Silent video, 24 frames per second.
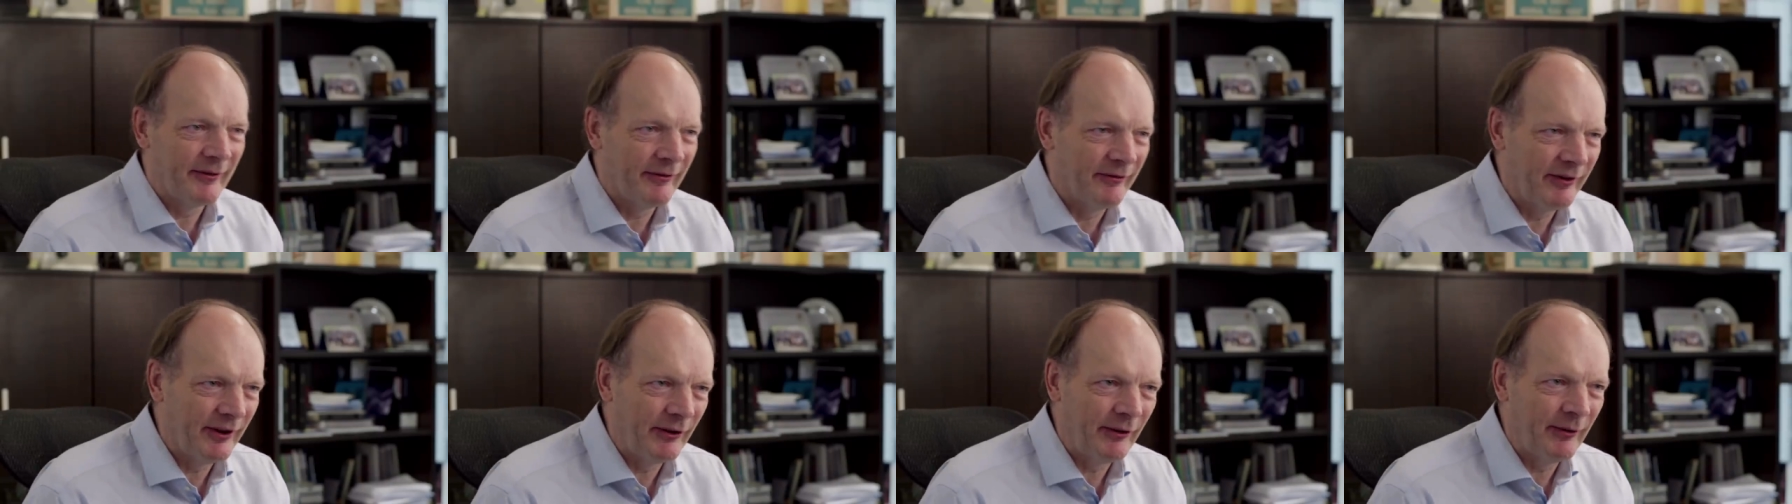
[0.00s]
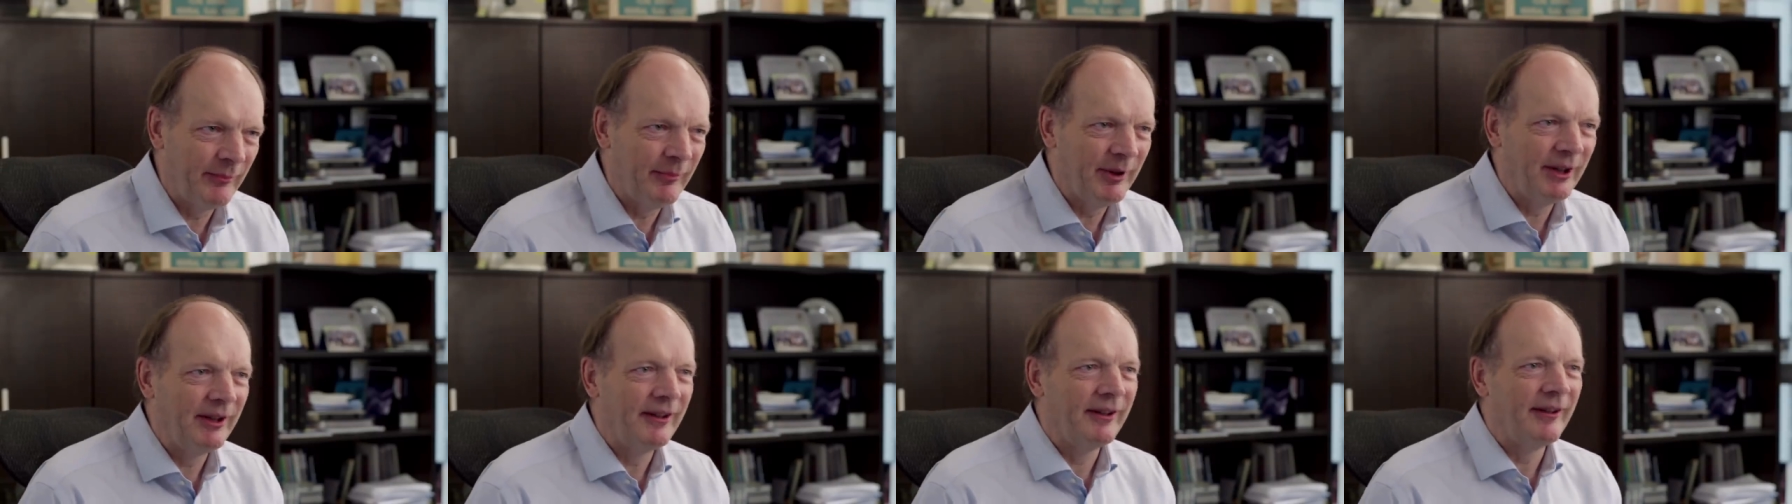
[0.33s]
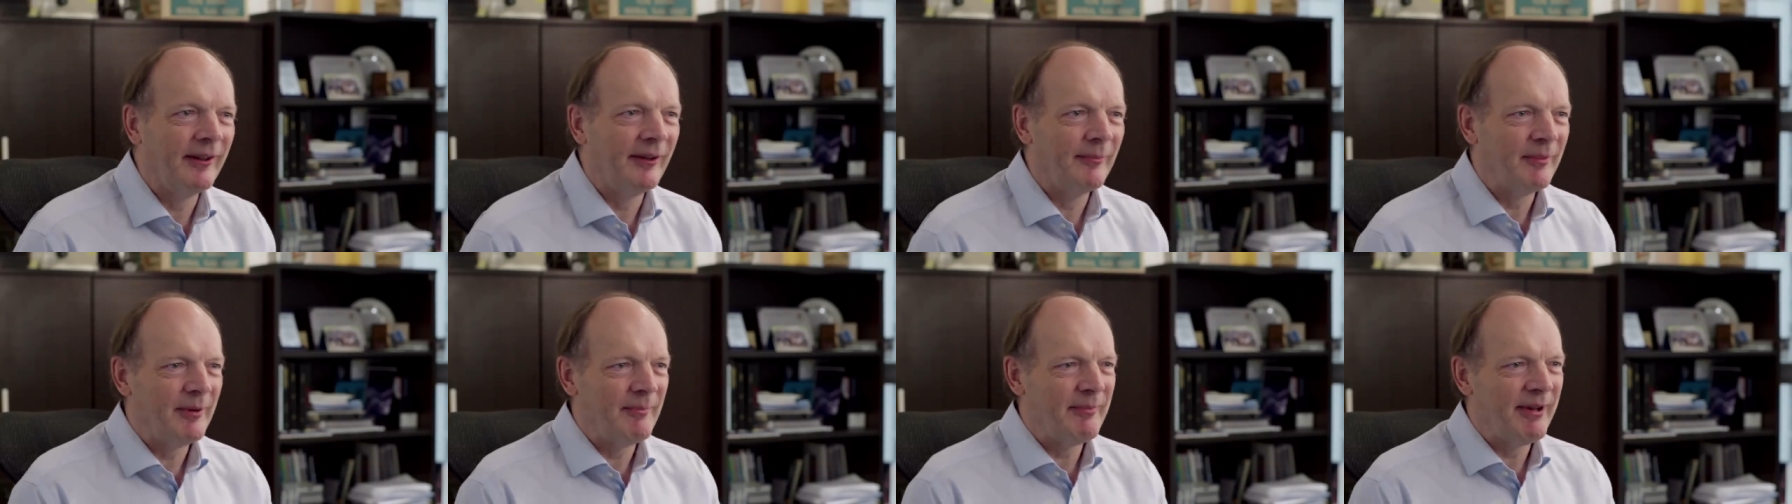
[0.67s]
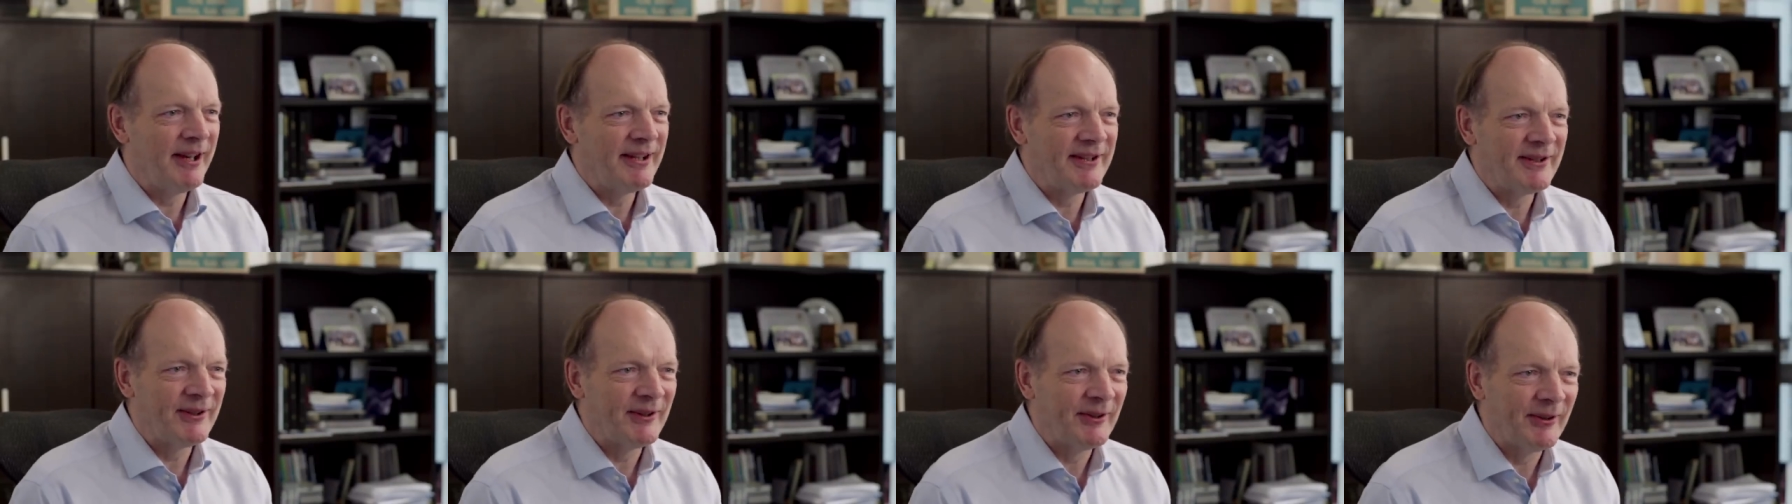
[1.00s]
vitamin and I'll be
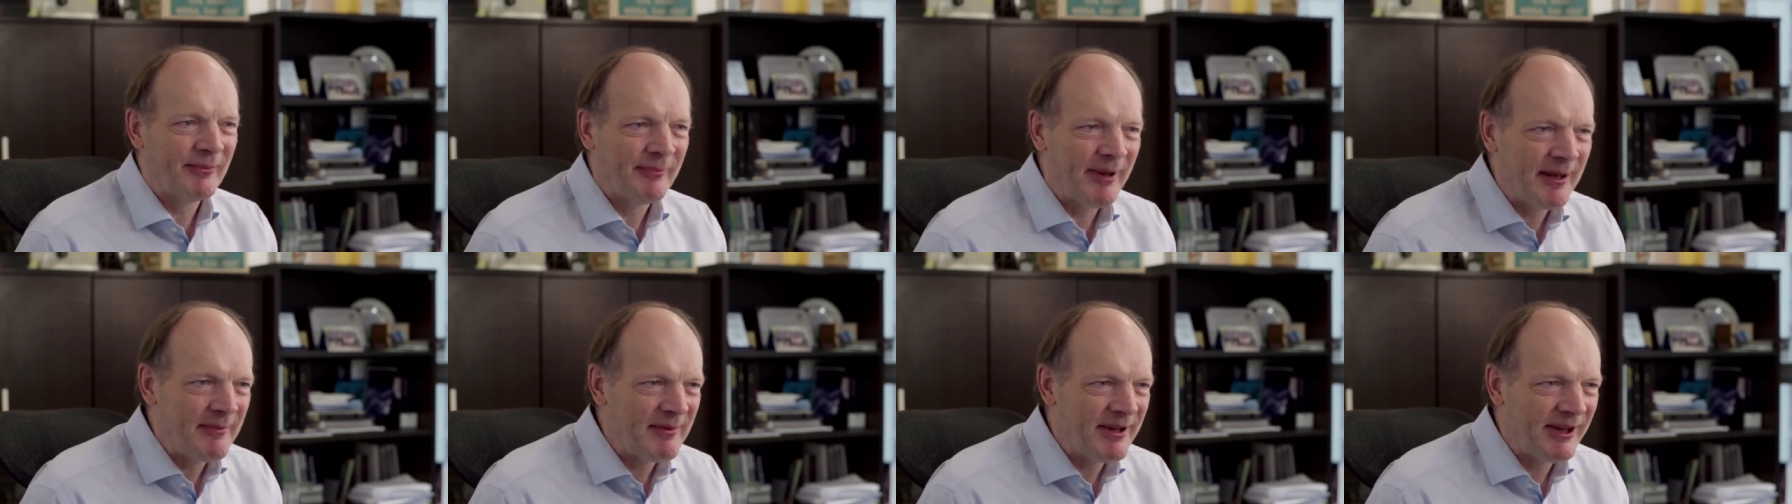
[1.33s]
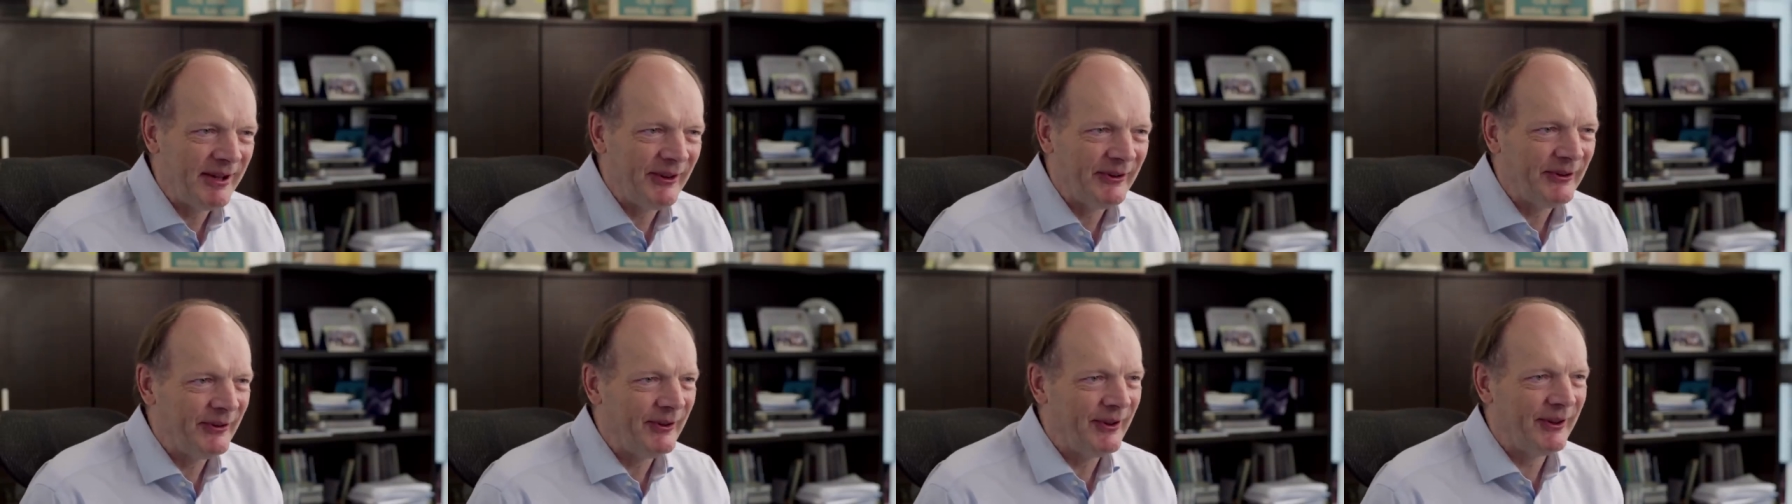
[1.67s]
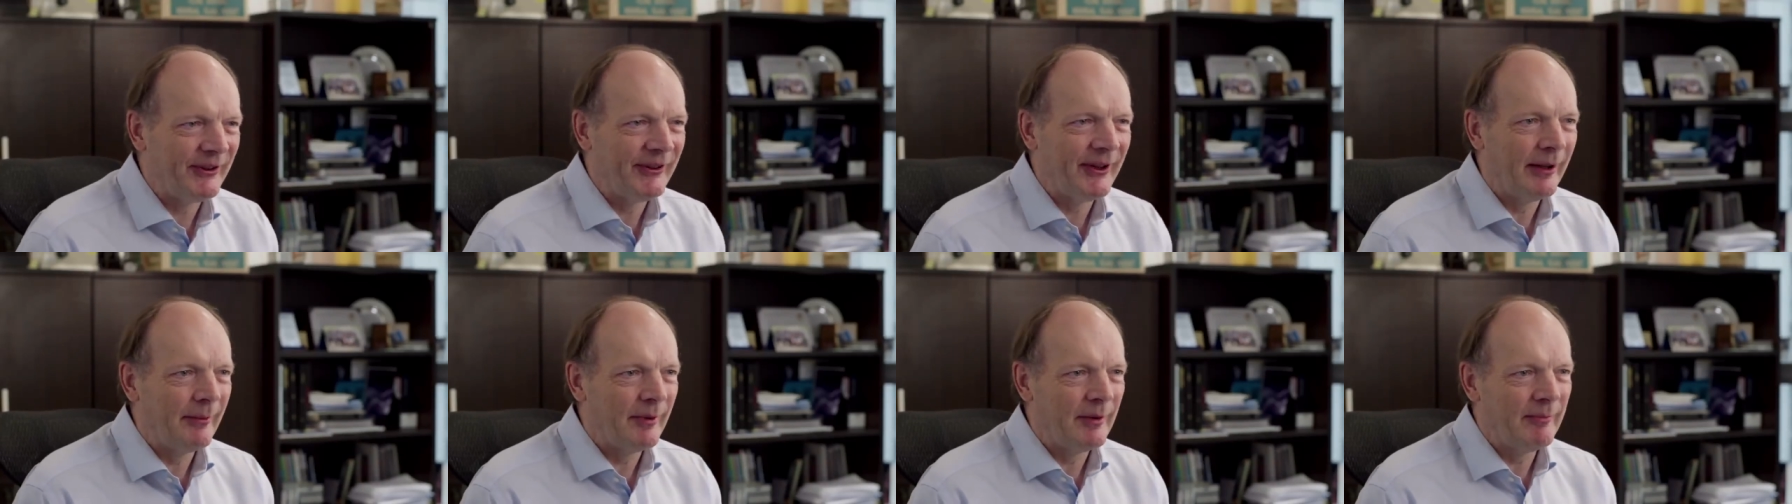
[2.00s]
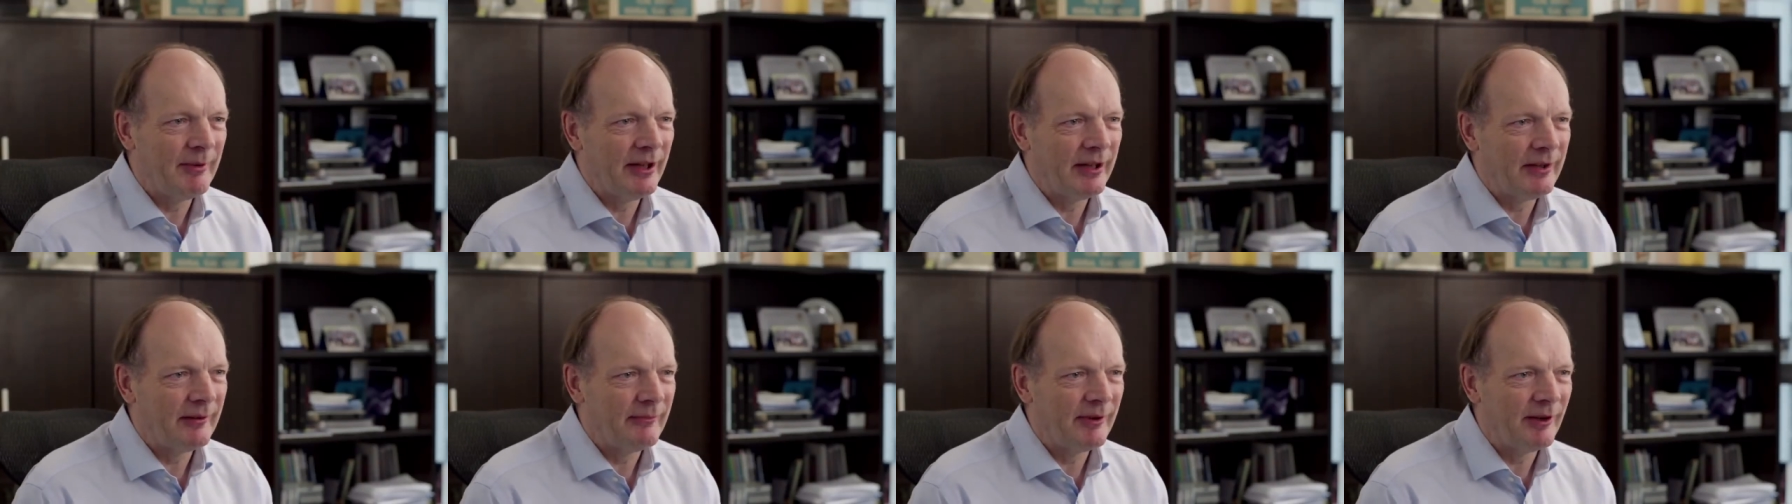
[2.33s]
better, or maybe I'll do this, I'll be
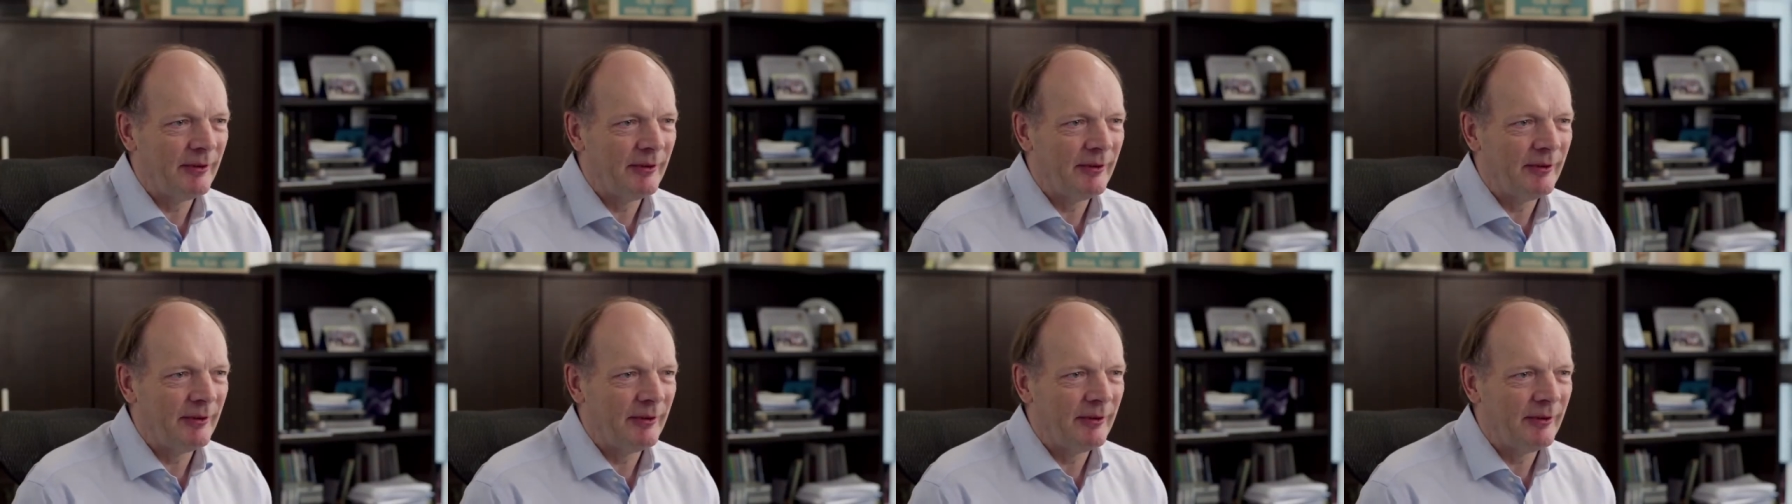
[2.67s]
better.